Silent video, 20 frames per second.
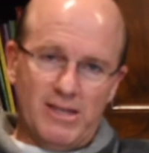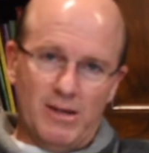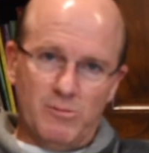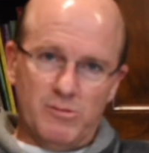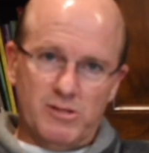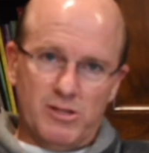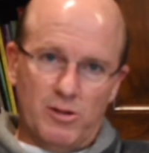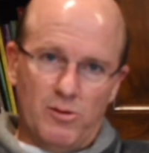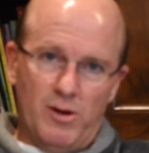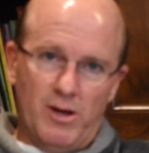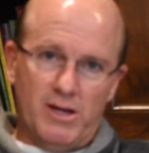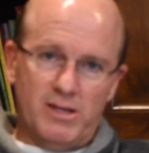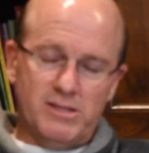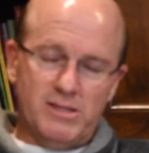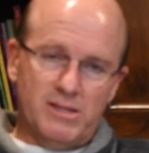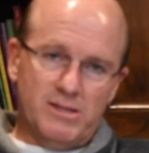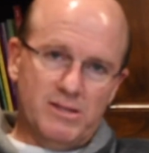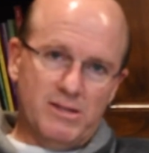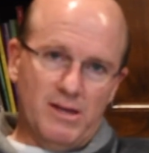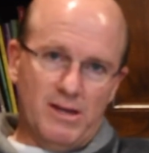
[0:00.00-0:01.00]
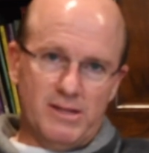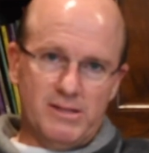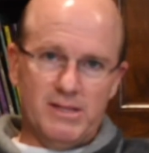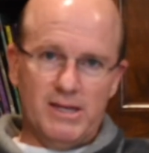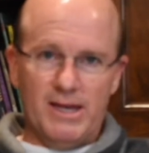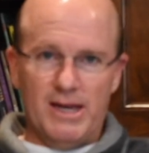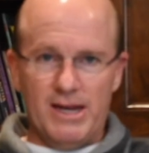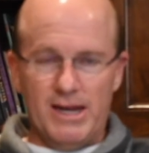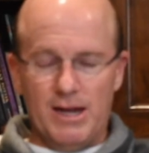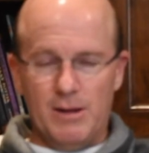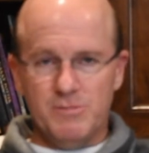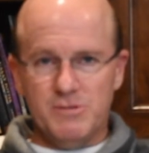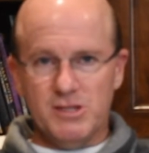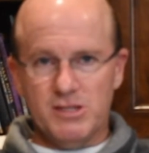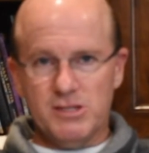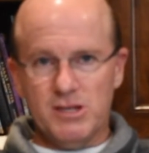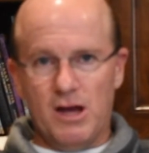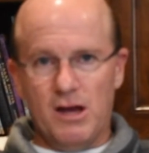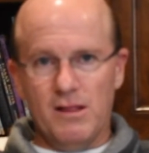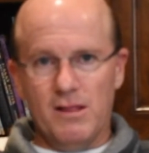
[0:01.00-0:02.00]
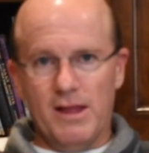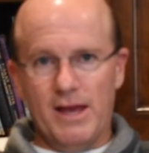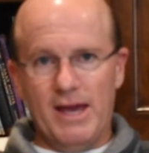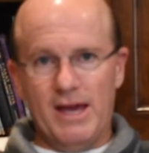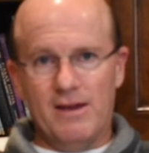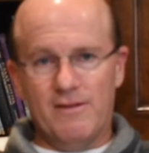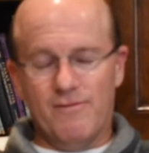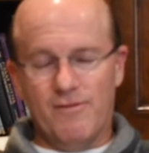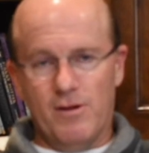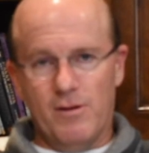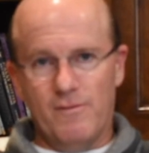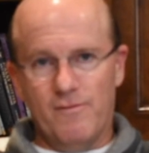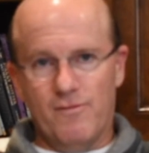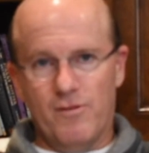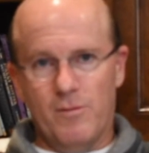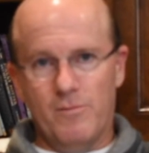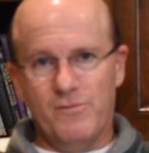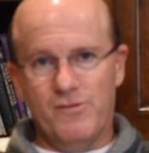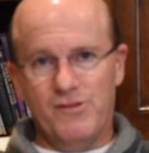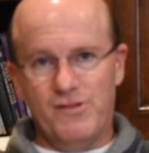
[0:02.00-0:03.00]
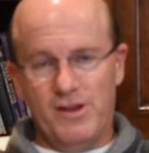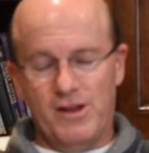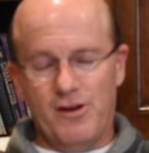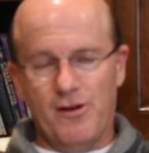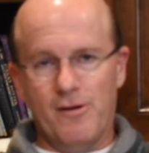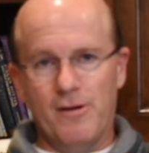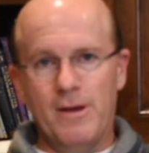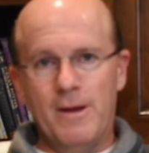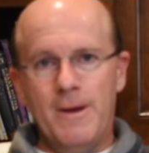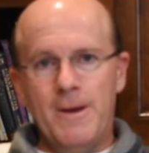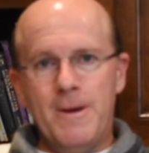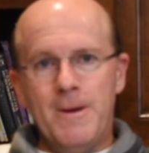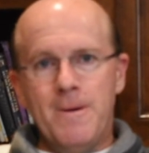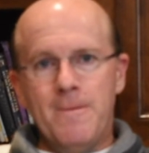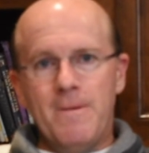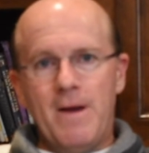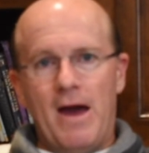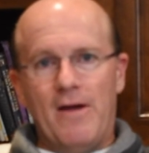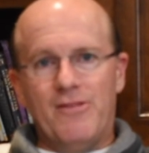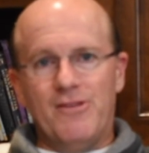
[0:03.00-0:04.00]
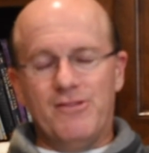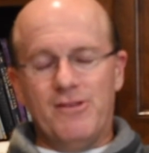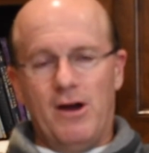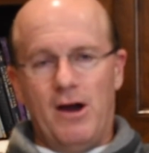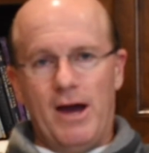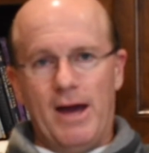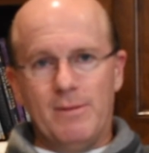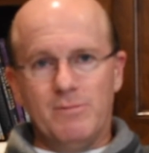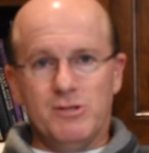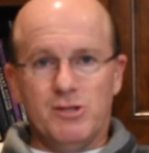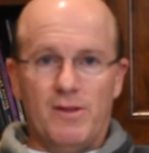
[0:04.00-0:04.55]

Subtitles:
That was the quickest to get it up to Salt Lake from Cedar at the time.